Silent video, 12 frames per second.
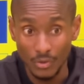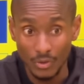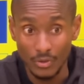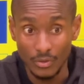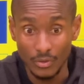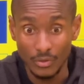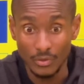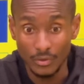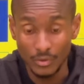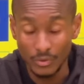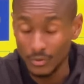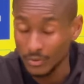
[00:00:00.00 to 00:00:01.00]
uh,
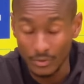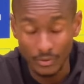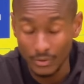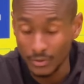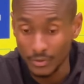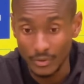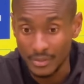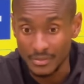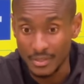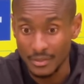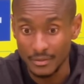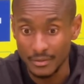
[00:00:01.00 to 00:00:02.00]

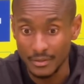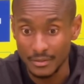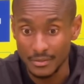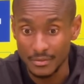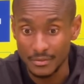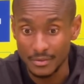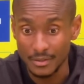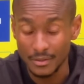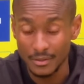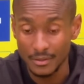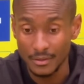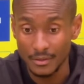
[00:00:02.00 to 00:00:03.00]
extend ex,
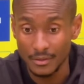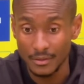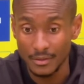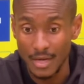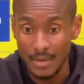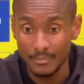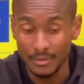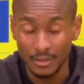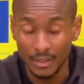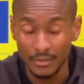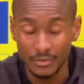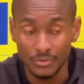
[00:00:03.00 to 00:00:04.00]
uh, humble
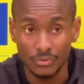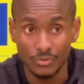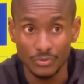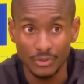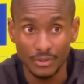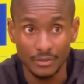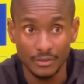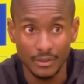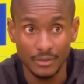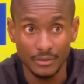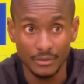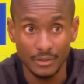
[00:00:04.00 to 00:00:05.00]
gratitude and
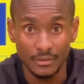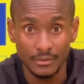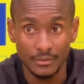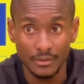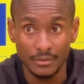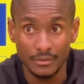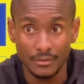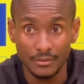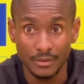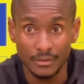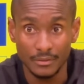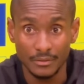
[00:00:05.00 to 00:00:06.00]
and, and,
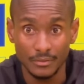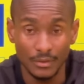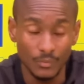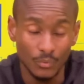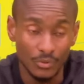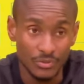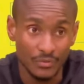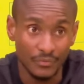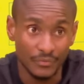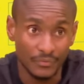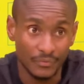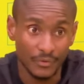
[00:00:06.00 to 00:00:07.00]
and, and, and words
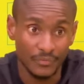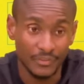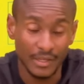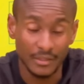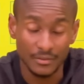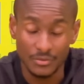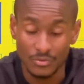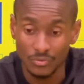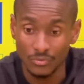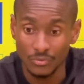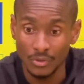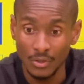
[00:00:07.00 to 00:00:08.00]
of, of thanks
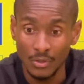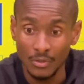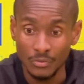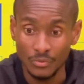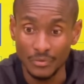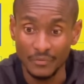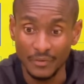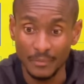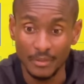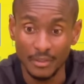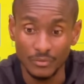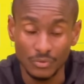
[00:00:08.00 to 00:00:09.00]
to to the
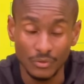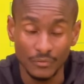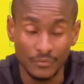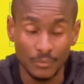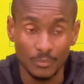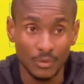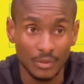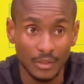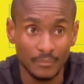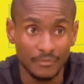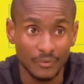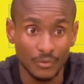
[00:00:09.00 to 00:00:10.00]
family and to the football
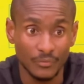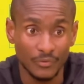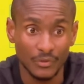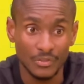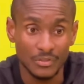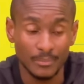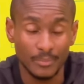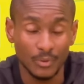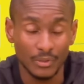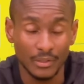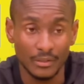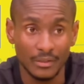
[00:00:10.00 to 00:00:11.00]
club for, for the
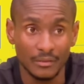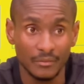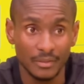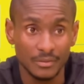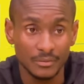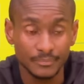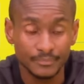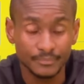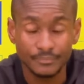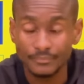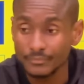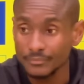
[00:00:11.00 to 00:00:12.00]
support that they give us.
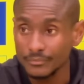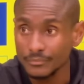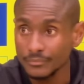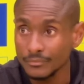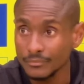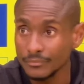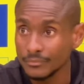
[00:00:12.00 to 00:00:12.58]
Uh,